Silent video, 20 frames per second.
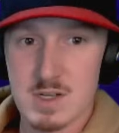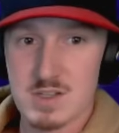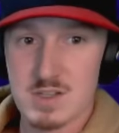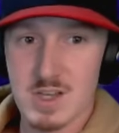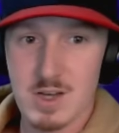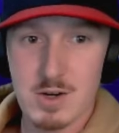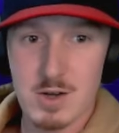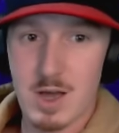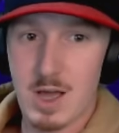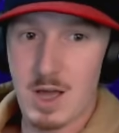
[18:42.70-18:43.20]

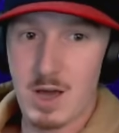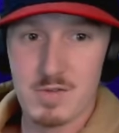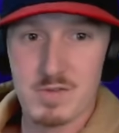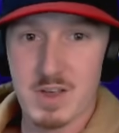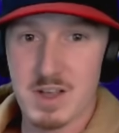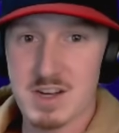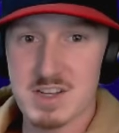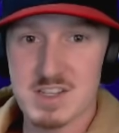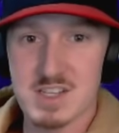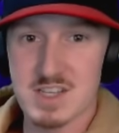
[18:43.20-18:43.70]
So I don't know how
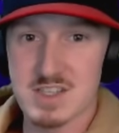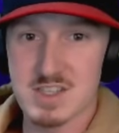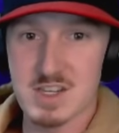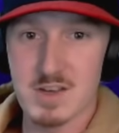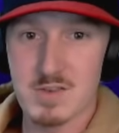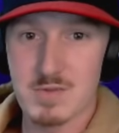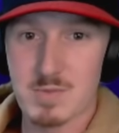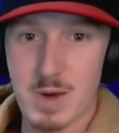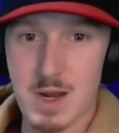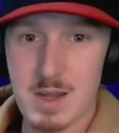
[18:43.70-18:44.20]
Vegas has
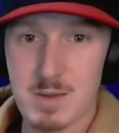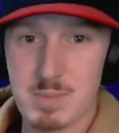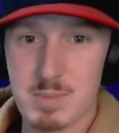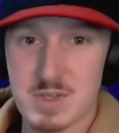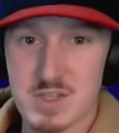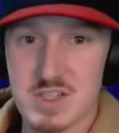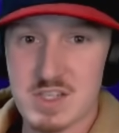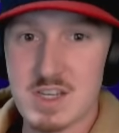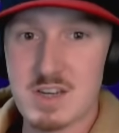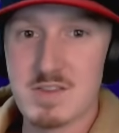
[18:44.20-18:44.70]
enough money,
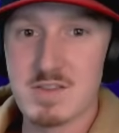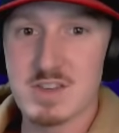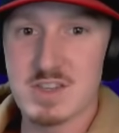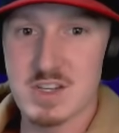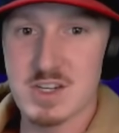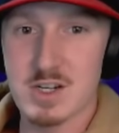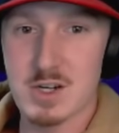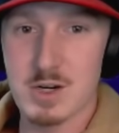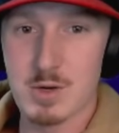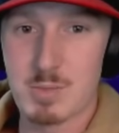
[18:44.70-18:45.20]
but
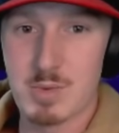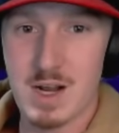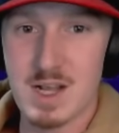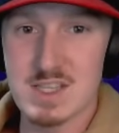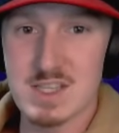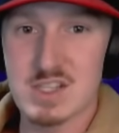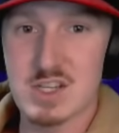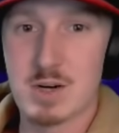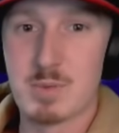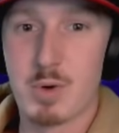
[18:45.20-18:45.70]
Severson and
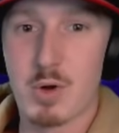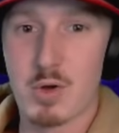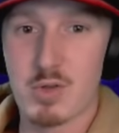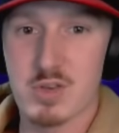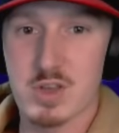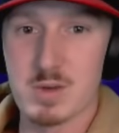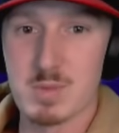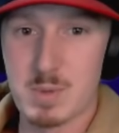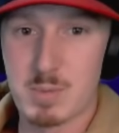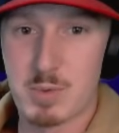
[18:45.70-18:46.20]
Cabranson are
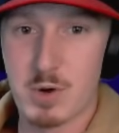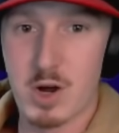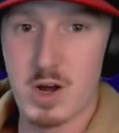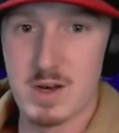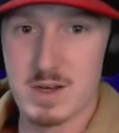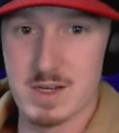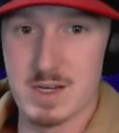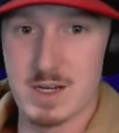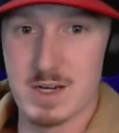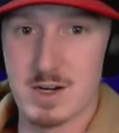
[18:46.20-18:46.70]
both going to be brought
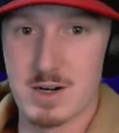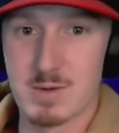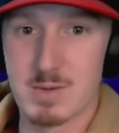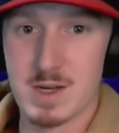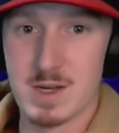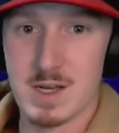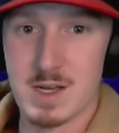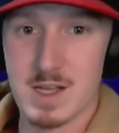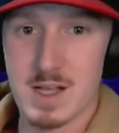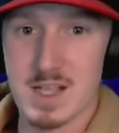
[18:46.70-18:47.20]
in here.
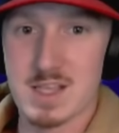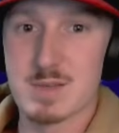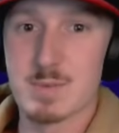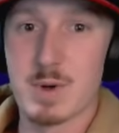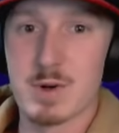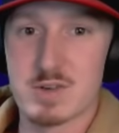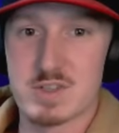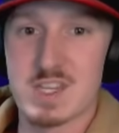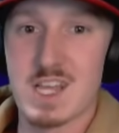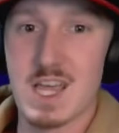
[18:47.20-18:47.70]
That's
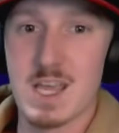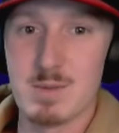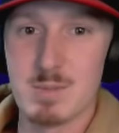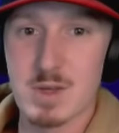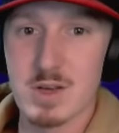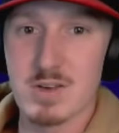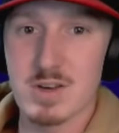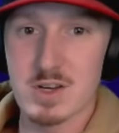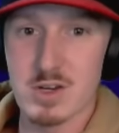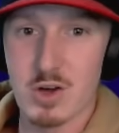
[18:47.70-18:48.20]
about $10
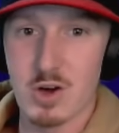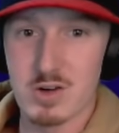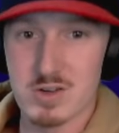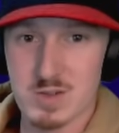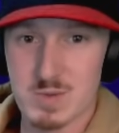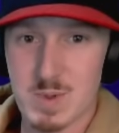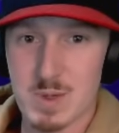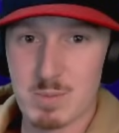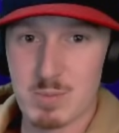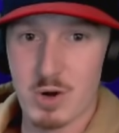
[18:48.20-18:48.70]
million
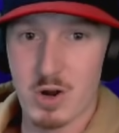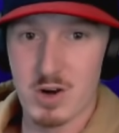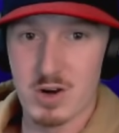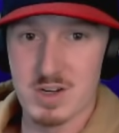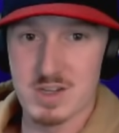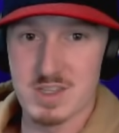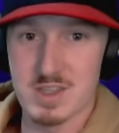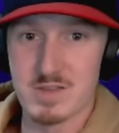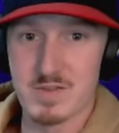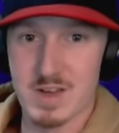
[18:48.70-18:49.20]
being brought
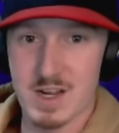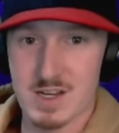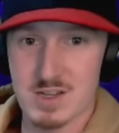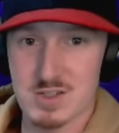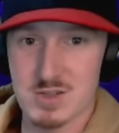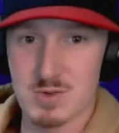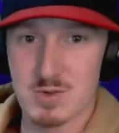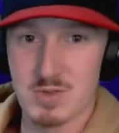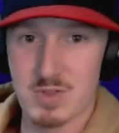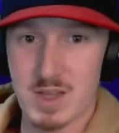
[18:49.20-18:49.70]
onto the
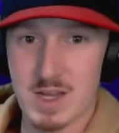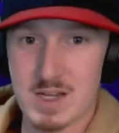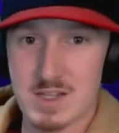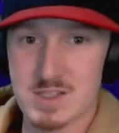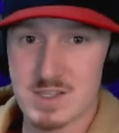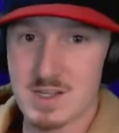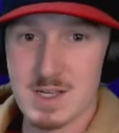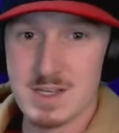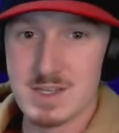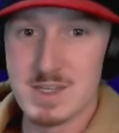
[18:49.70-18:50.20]
Vegas Golden Knights.